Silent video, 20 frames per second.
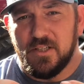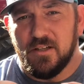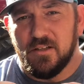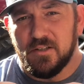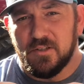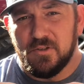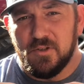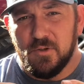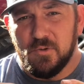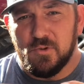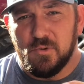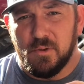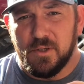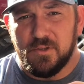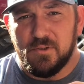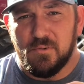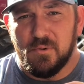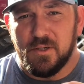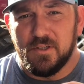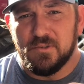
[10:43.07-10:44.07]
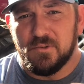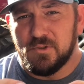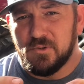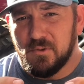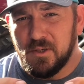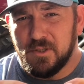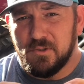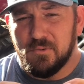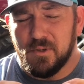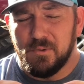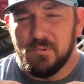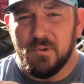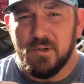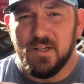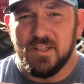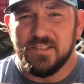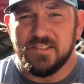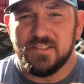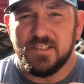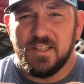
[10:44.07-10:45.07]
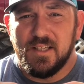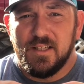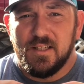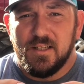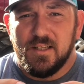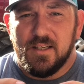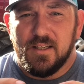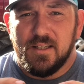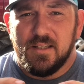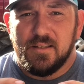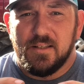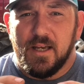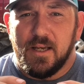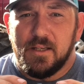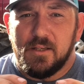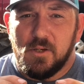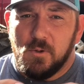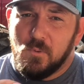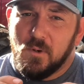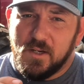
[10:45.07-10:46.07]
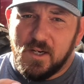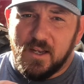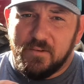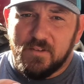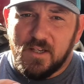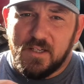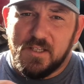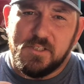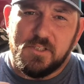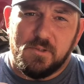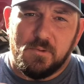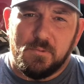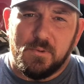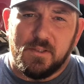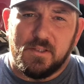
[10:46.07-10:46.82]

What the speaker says: on the new 2020s or 2021s, that you wouldn't have that issue with.